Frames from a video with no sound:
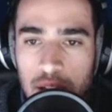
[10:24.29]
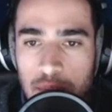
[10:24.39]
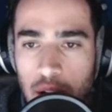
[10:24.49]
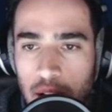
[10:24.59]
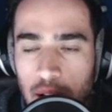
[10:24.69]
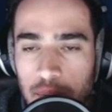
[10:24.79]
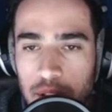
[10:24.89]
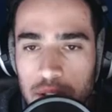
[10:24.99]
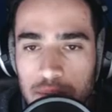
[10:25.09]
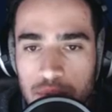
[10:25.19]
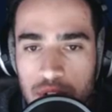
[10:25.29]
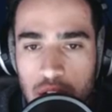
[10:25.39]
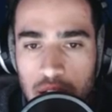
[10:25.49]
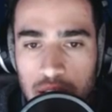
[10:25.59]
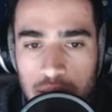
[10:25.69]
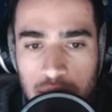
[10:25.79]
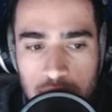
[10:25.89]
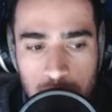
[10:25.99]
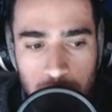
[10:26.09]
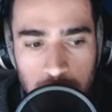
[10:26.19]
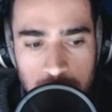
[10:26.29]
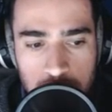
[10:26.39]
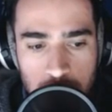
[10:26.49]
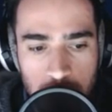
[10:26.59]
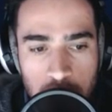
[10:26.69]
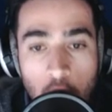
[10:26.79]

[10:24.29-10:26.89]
Come on, I'm gonna check this place now.